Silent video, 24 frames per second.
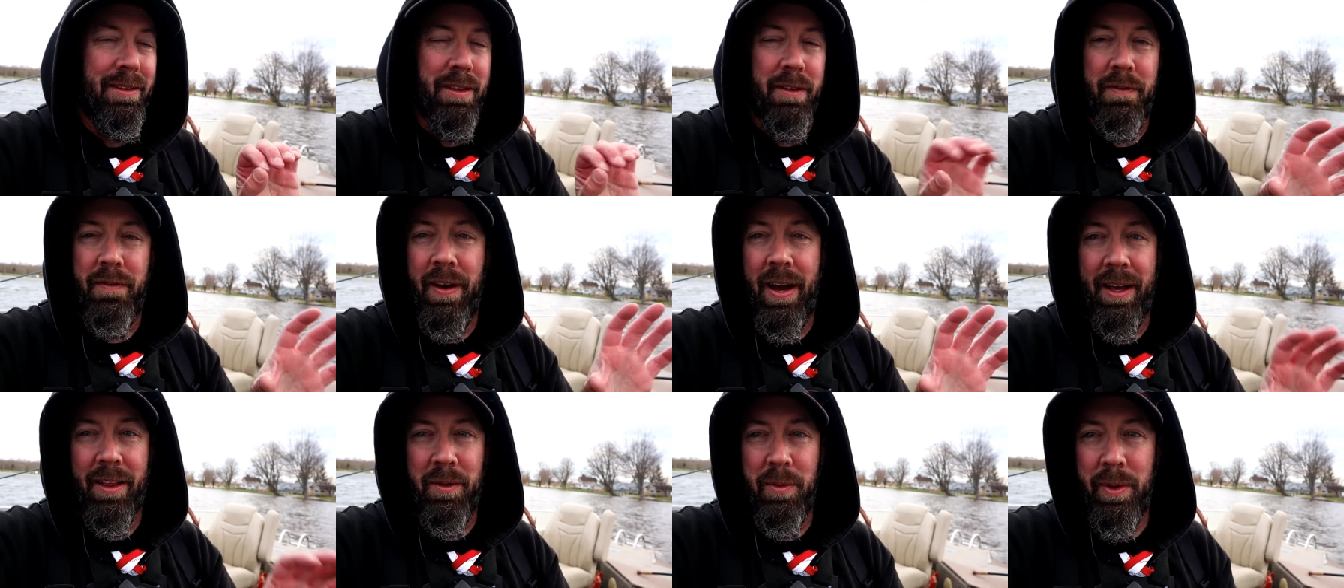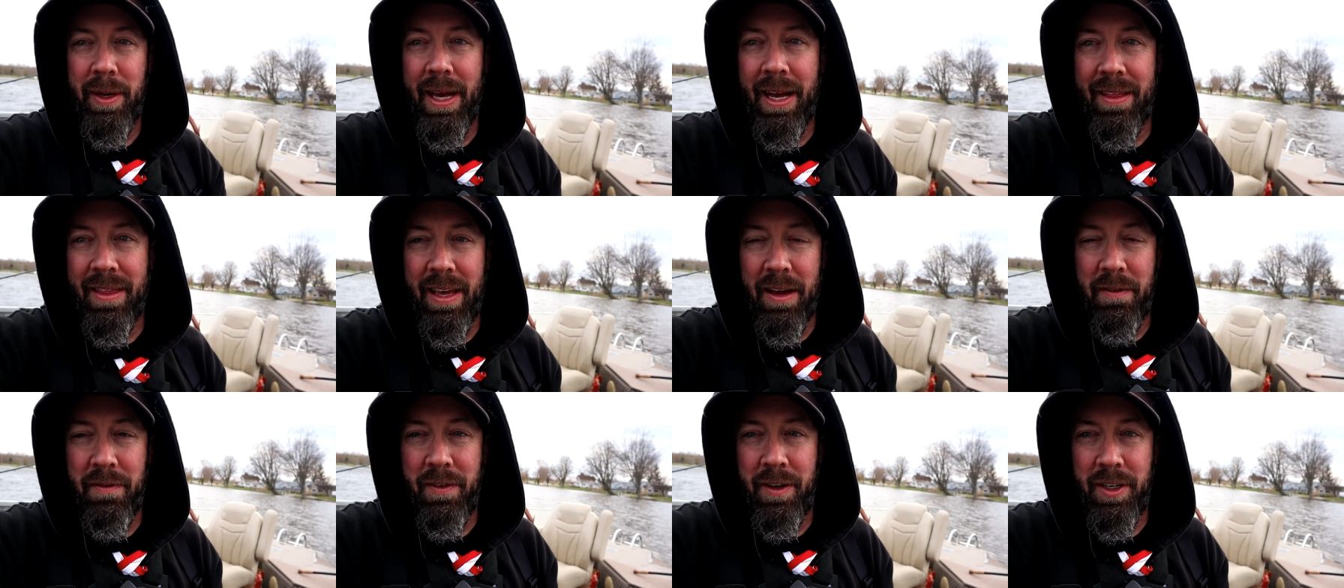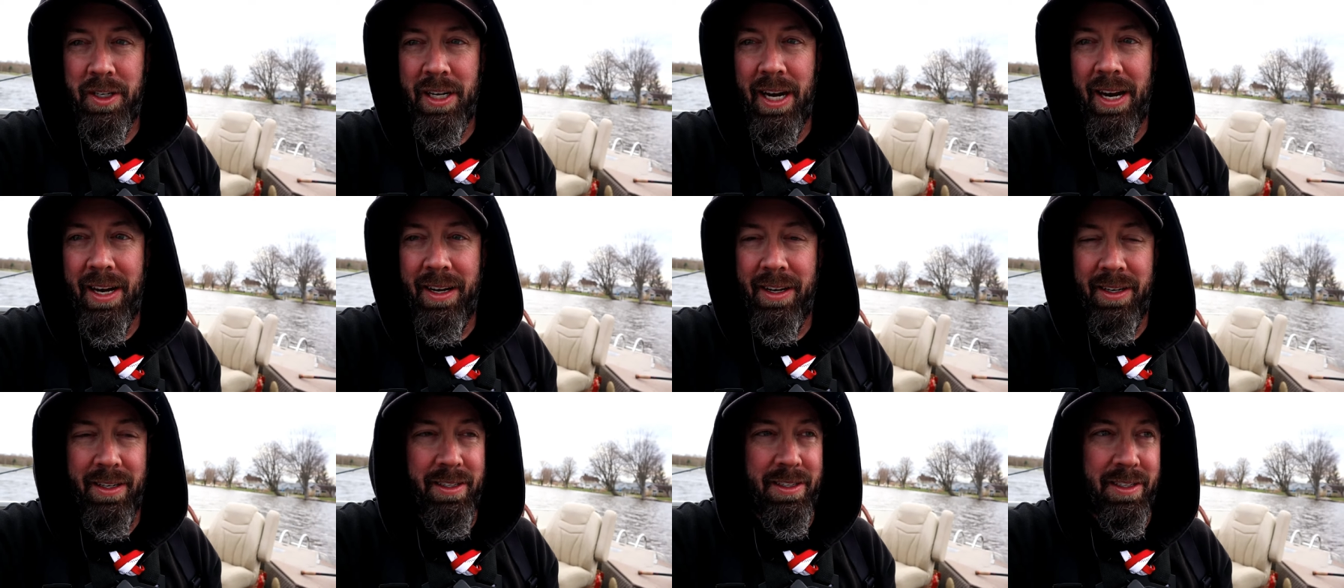the fact that we got that fish
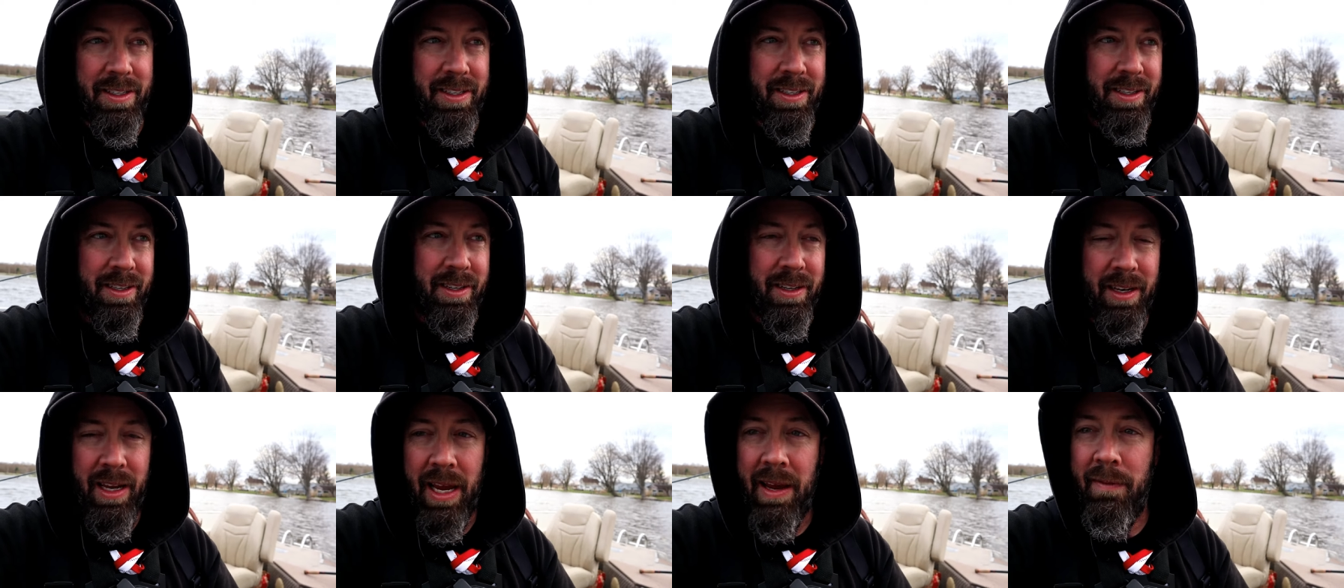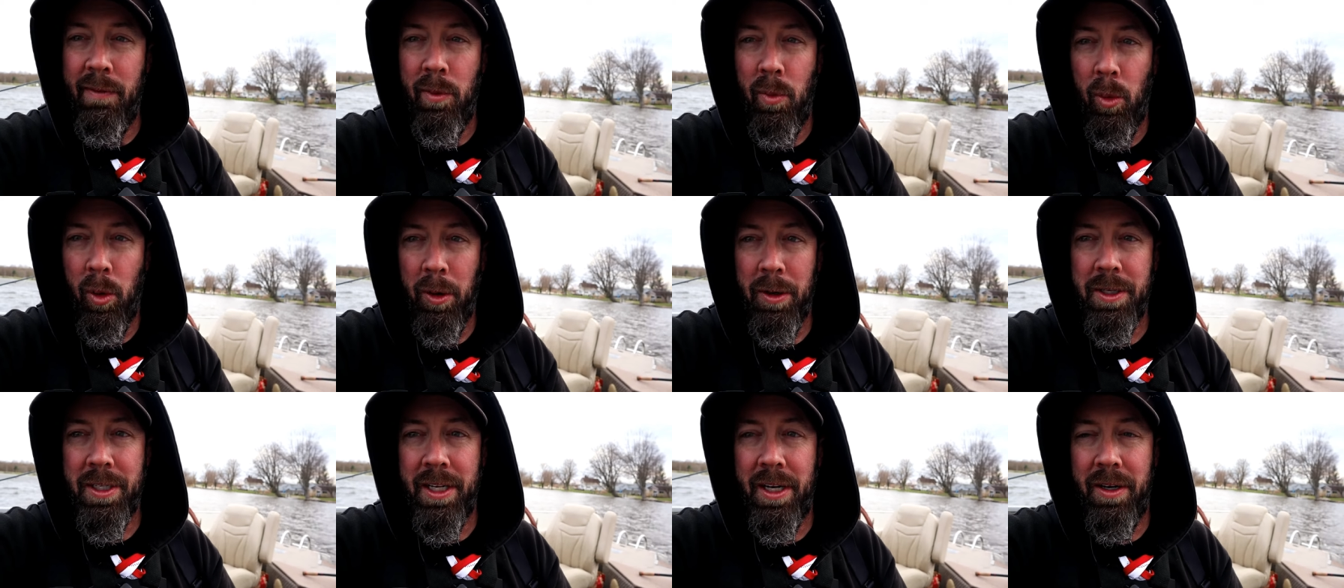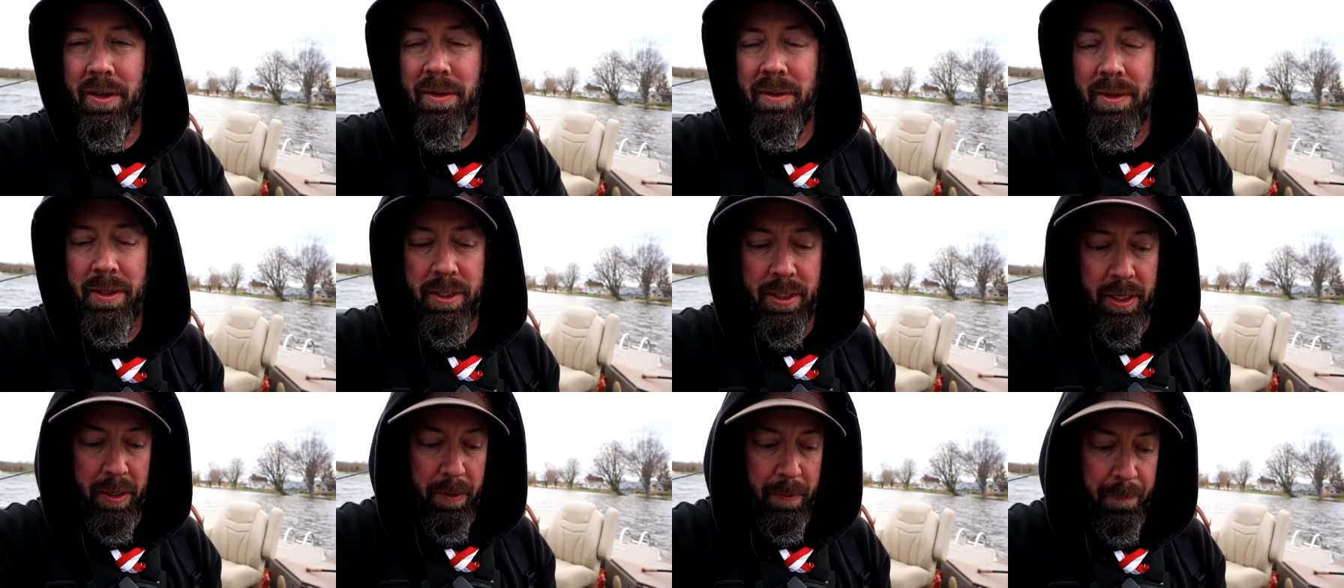on it is even more so
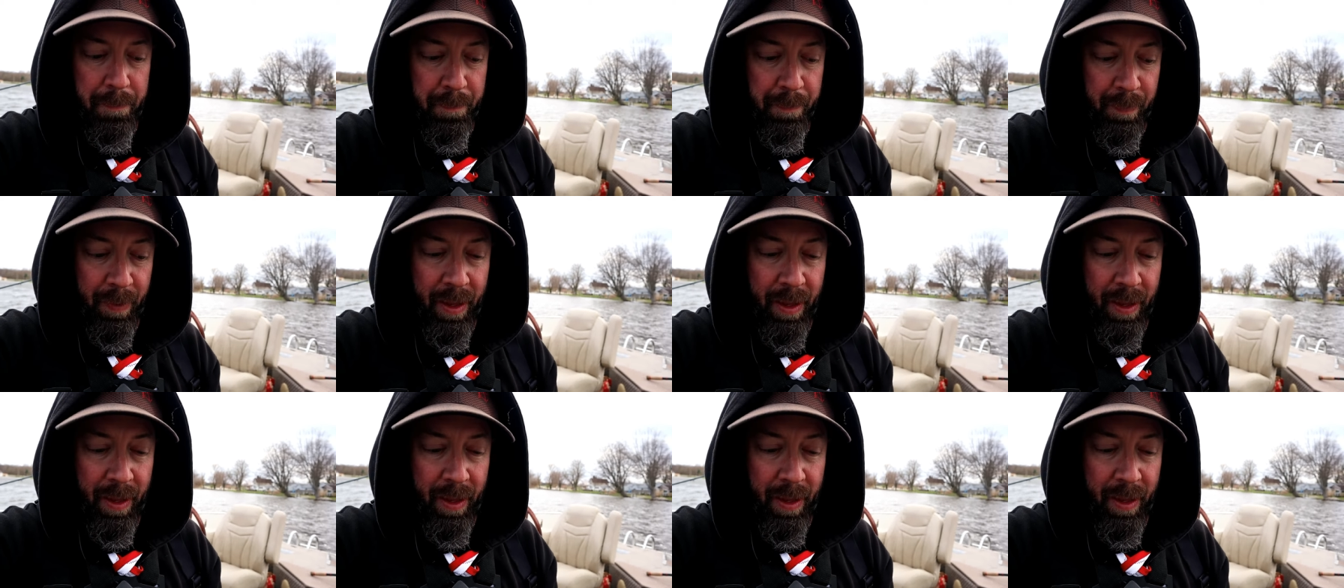so